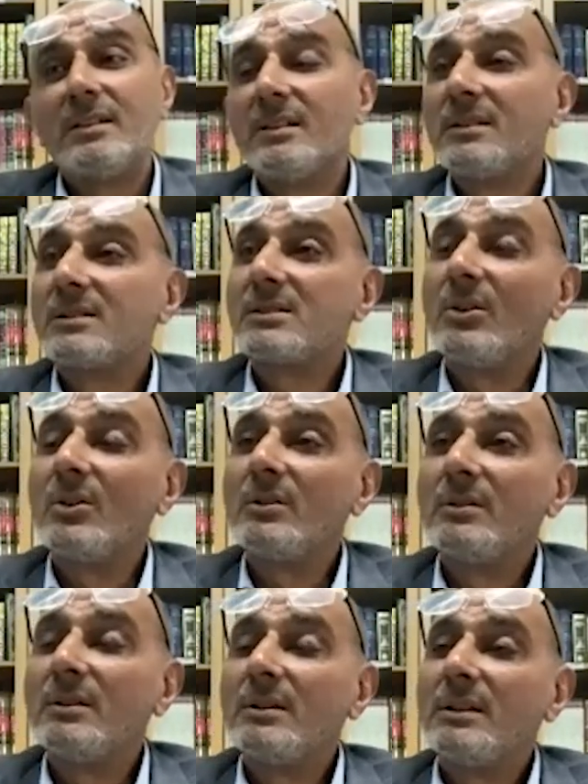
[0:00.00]

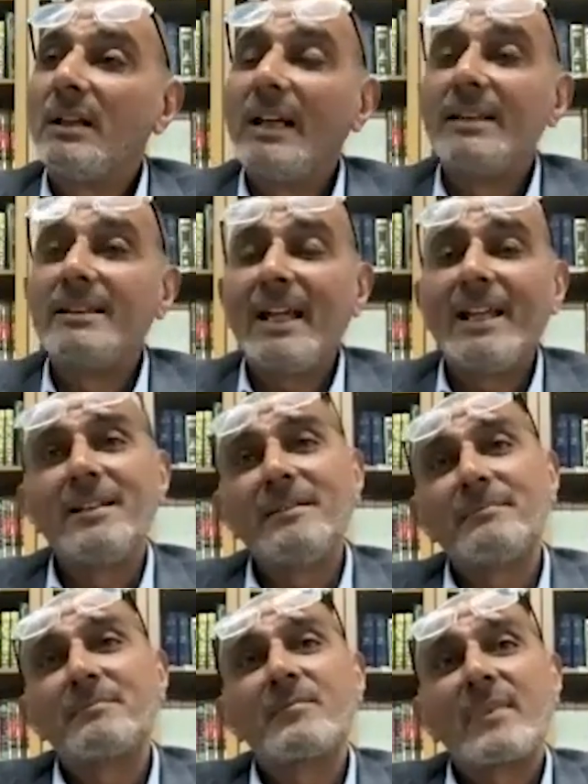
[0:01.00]
So, and
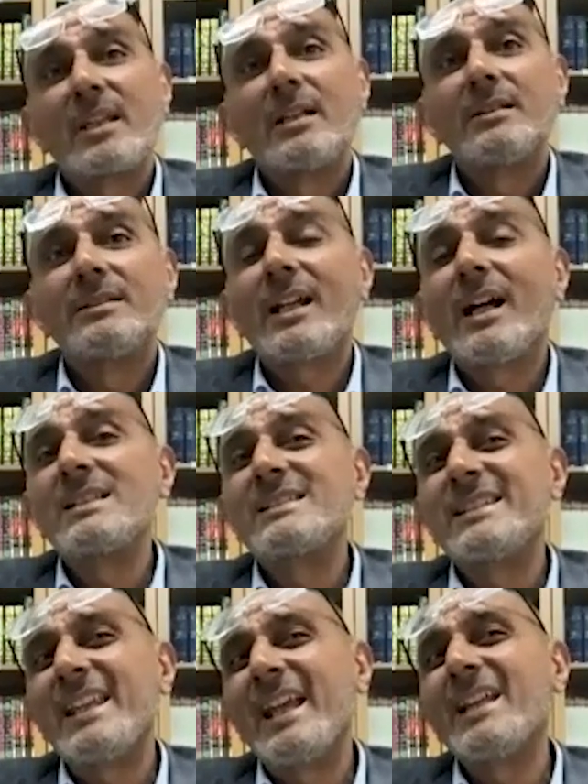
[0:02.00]
then there are
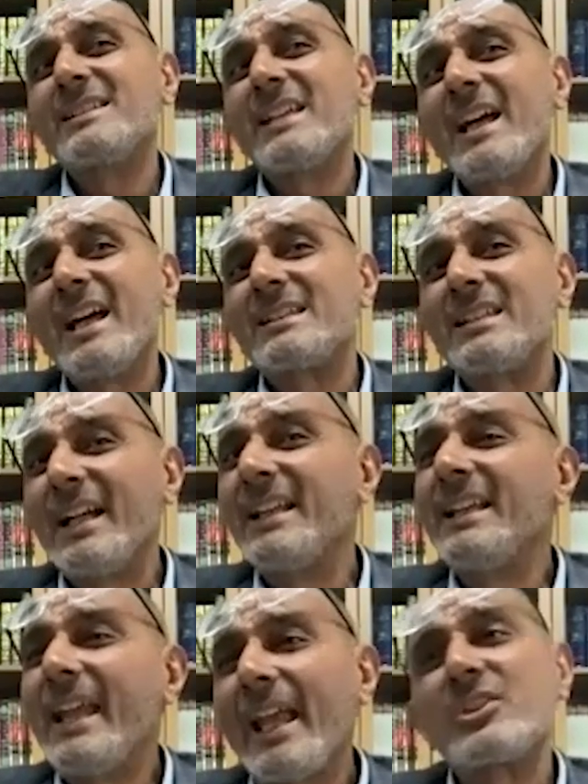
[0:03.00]
ziyadat
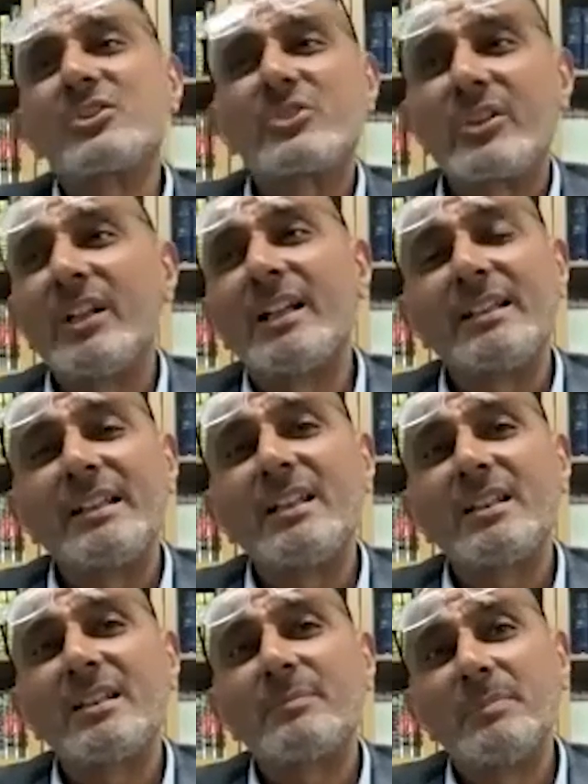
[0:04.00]
and extra
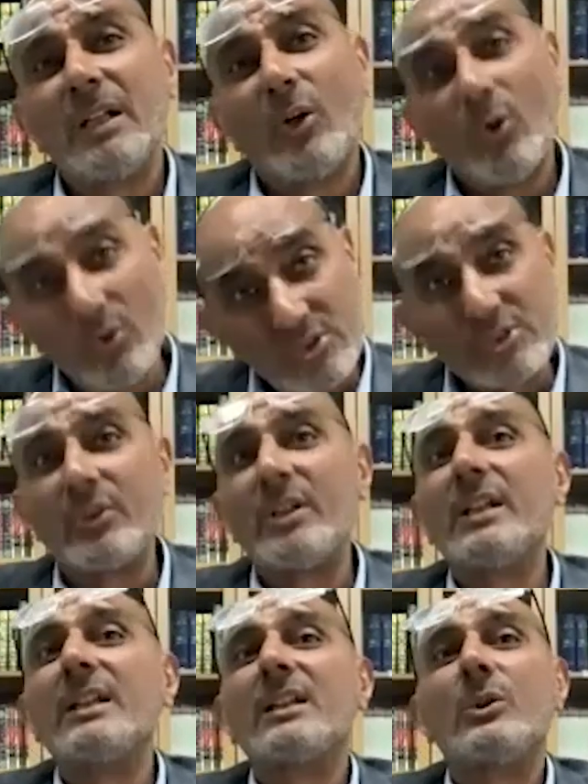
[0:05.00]
hadith also
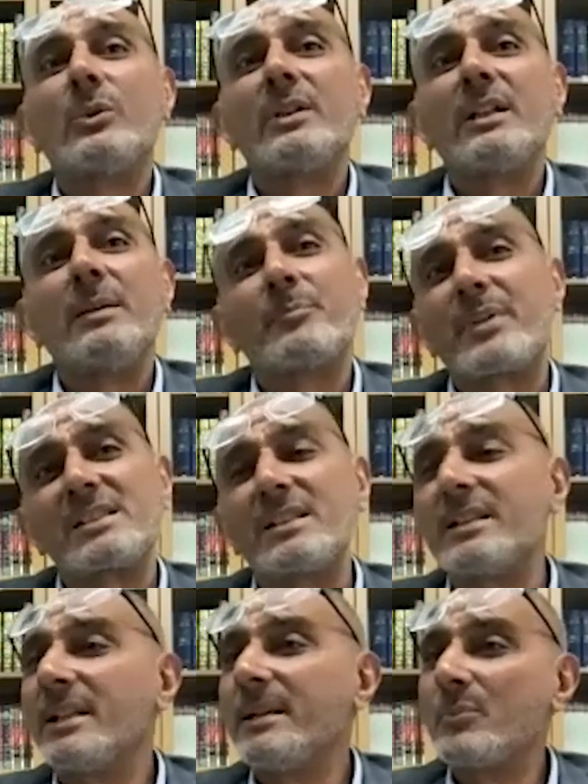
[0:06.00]
included in
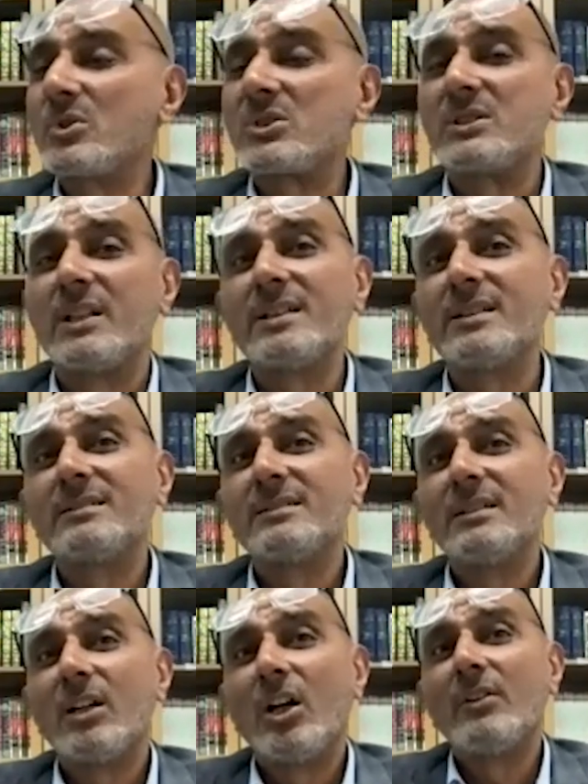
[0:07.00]
present-day Musnad
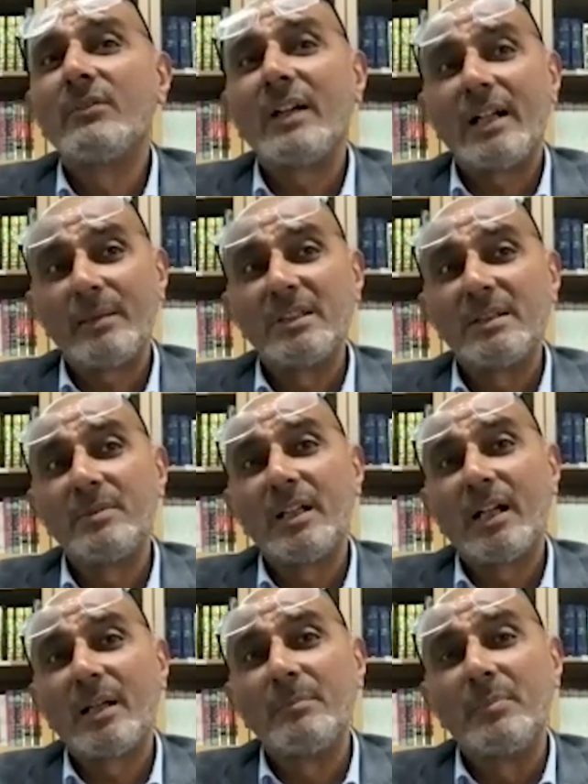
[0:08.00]
of Ahmad ibn
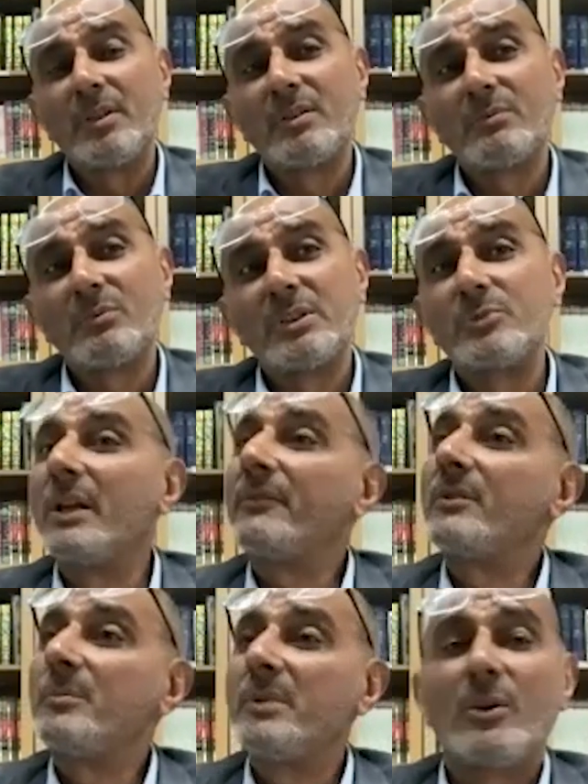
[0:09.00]
Hanbal, which we have
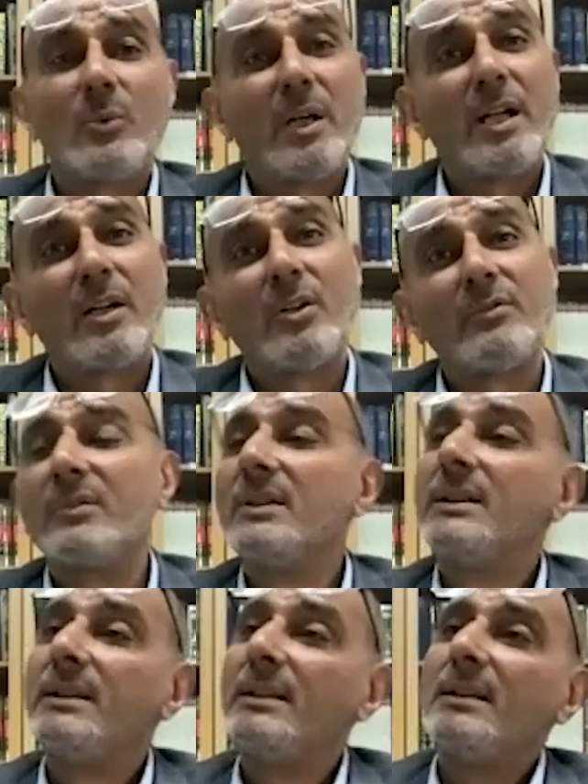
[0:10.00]
to be aware of,
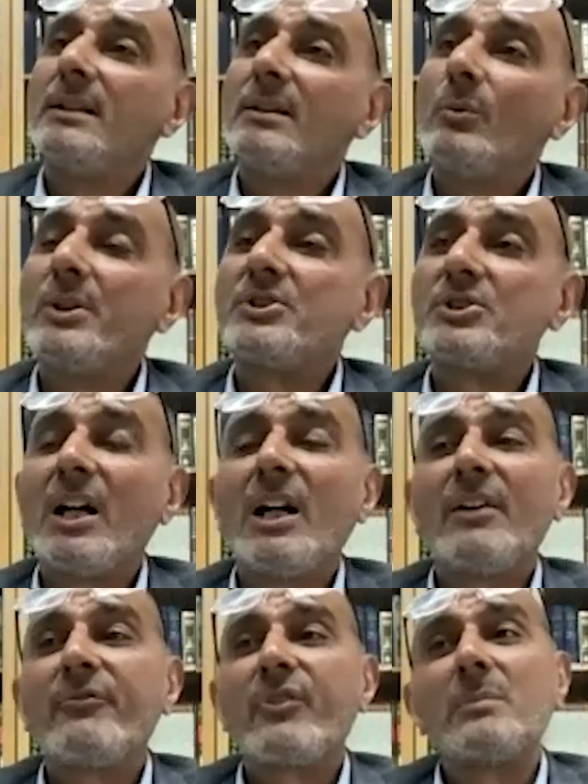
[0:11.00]
which
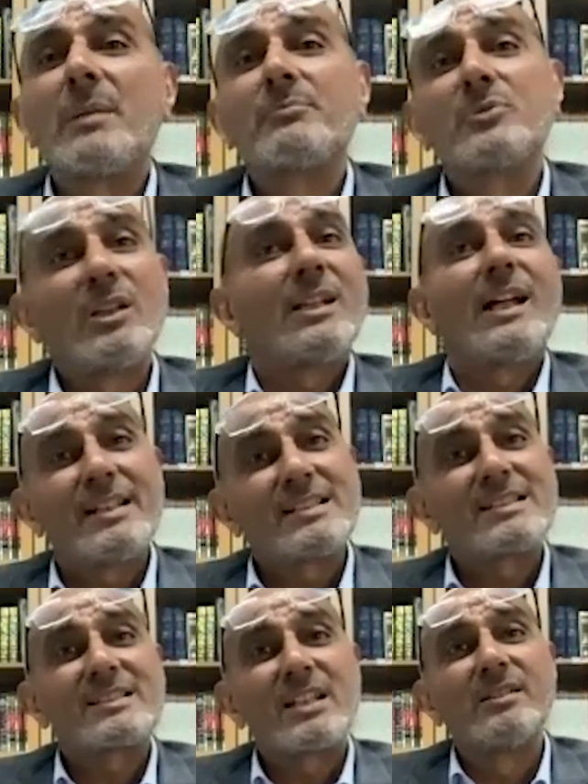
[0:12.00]
are from Abdullah,
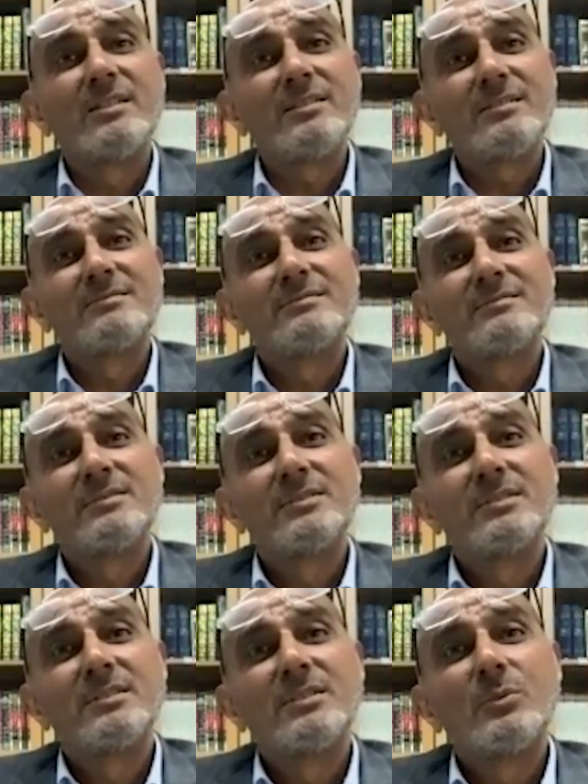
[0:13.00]
his son,
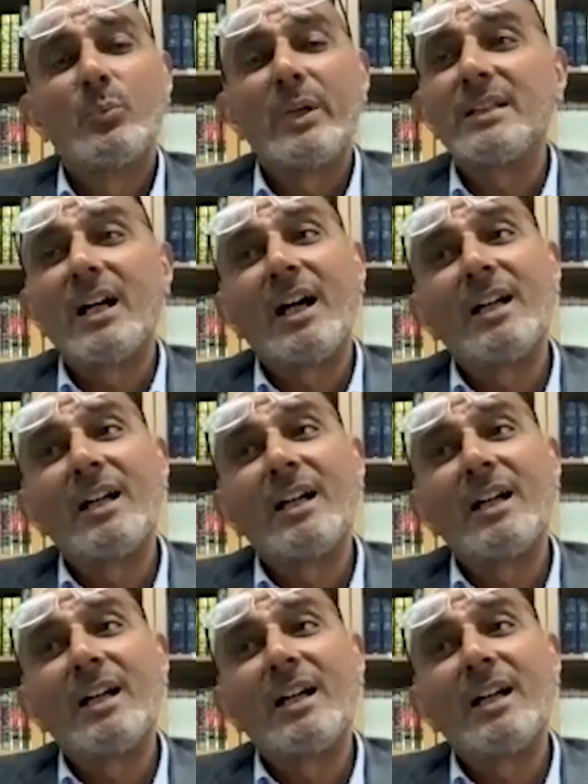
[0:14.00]
with